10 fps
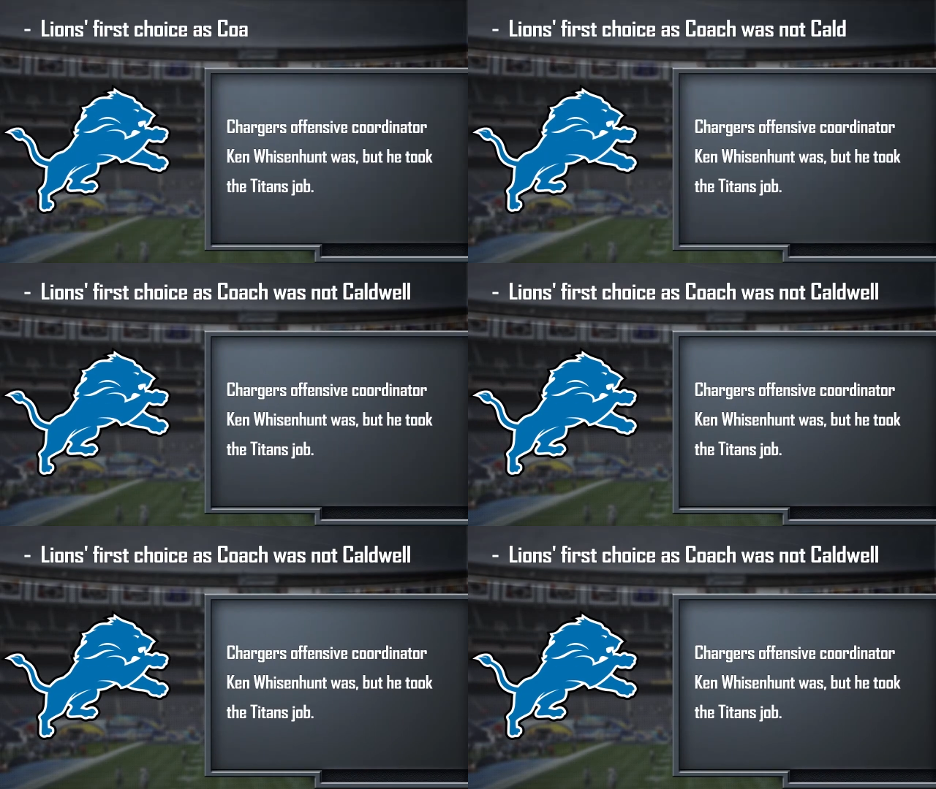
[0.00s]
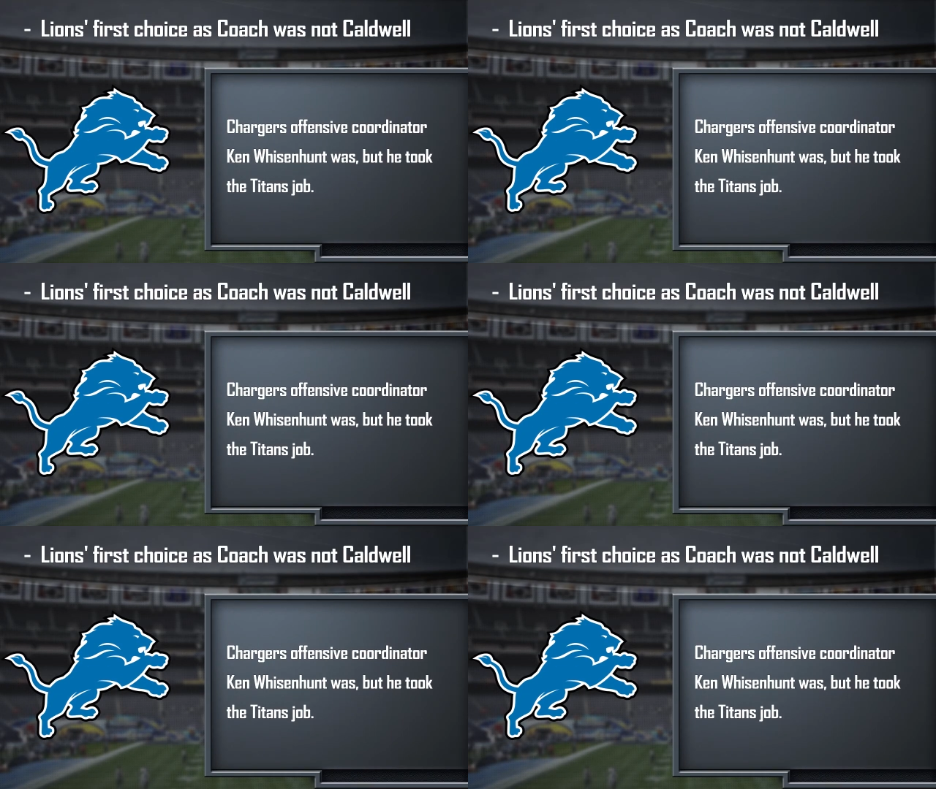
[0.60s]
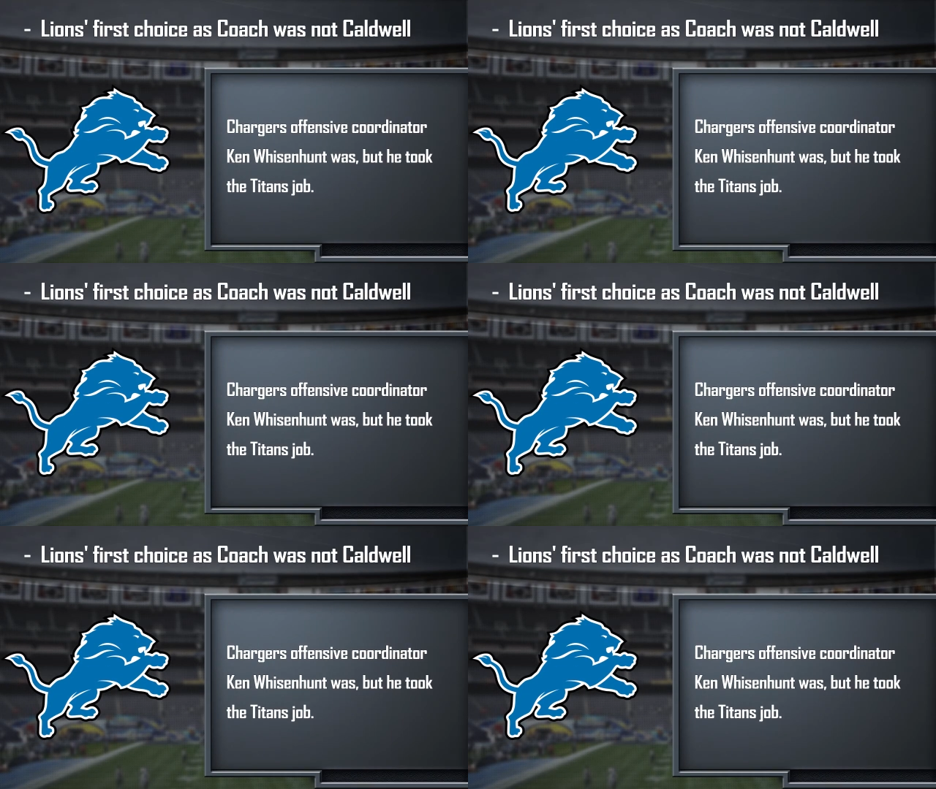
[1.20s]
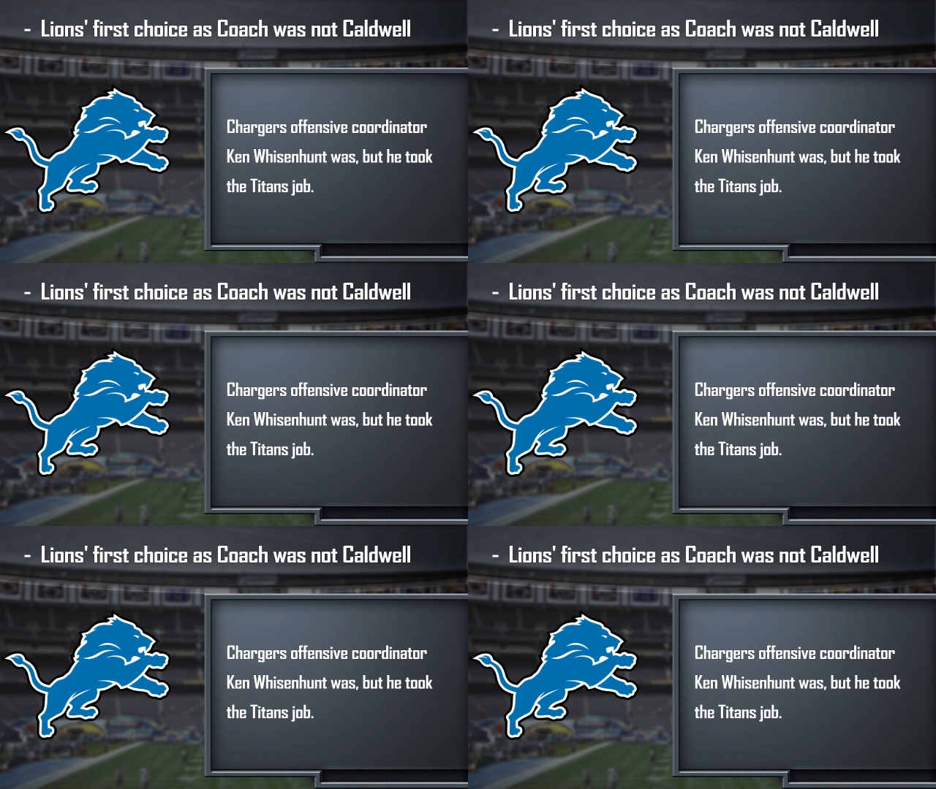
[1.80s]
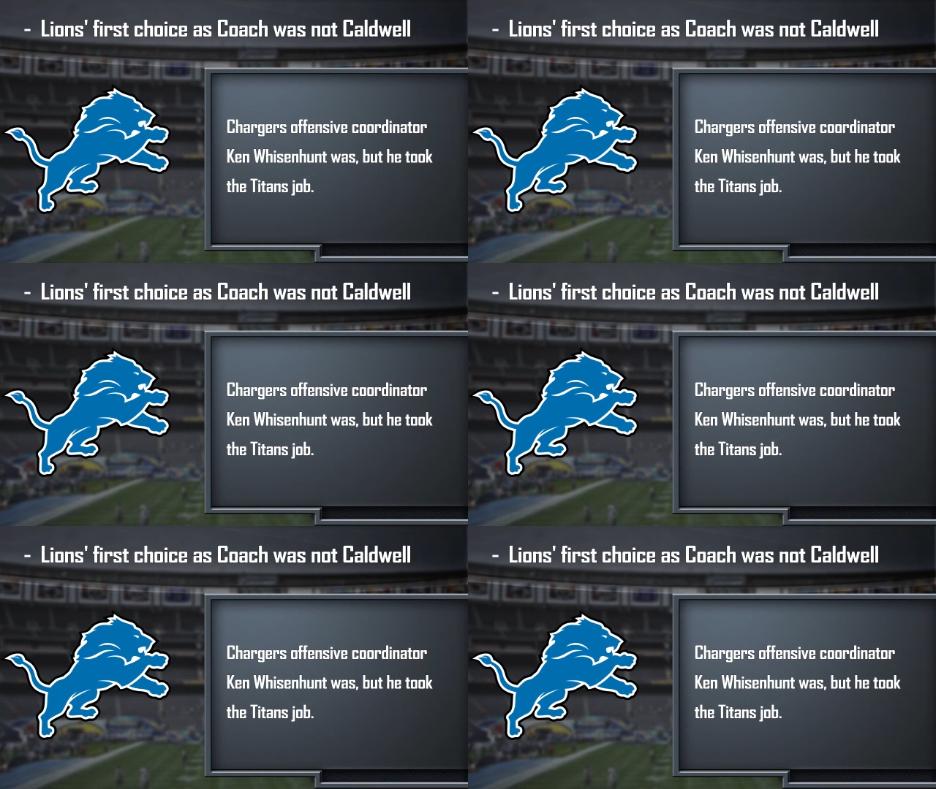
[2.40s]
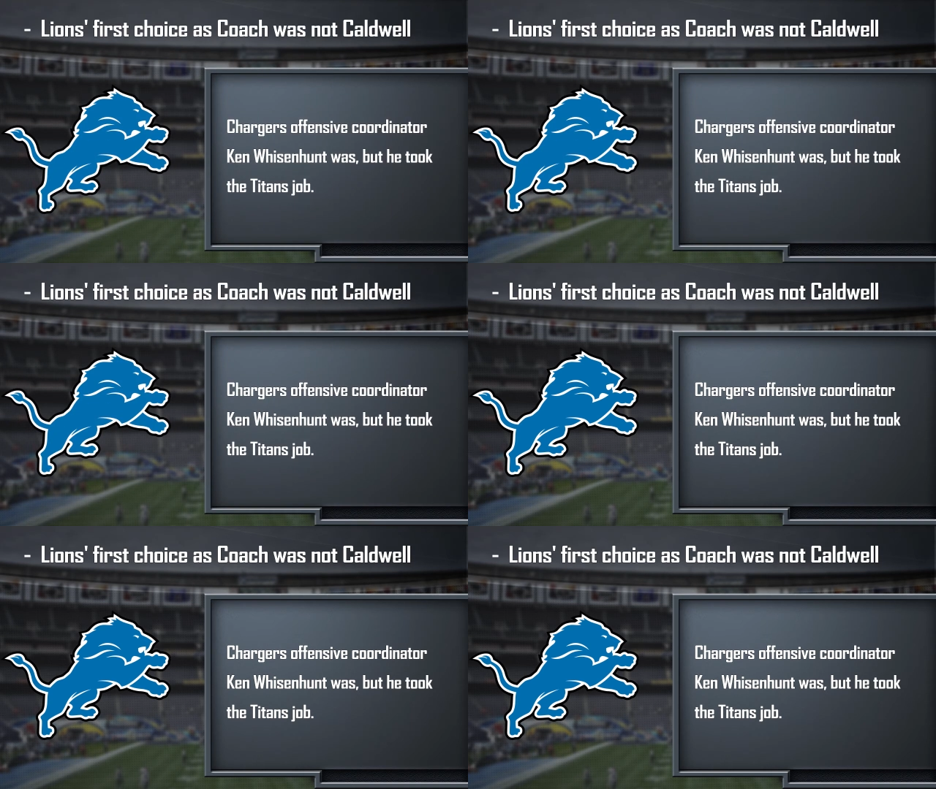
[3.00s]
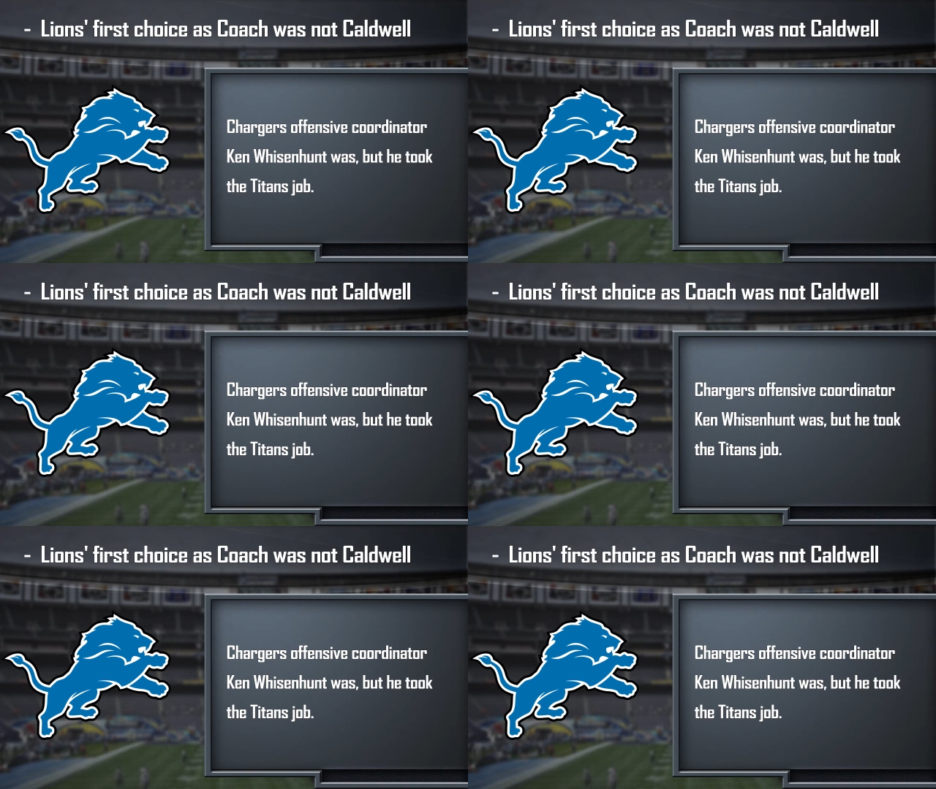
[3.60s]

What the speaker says: Nobody's mouth can be seen.